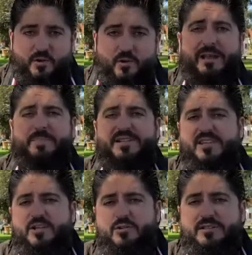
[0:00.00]
While
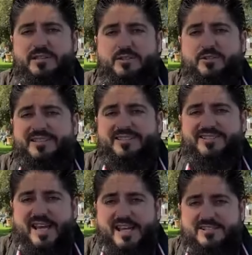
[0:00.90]
persecuted,
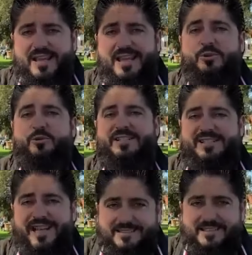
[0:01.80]
criticized, and
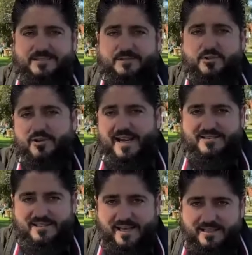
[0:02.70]
rejected for
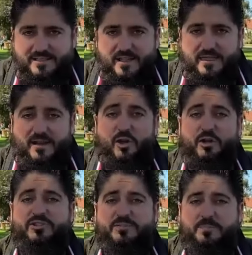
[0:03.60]
Christ's sake, the
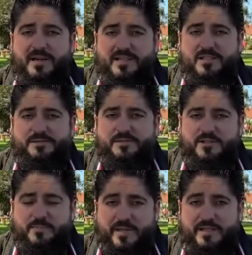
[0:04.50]
Lord's merciful
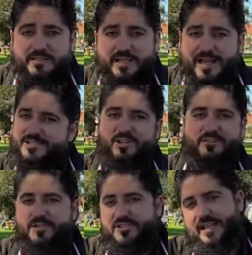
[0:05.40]
spirit has not
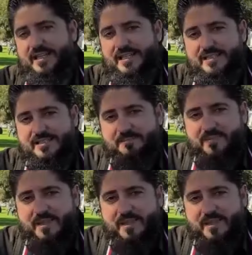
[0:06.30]
forsaken us.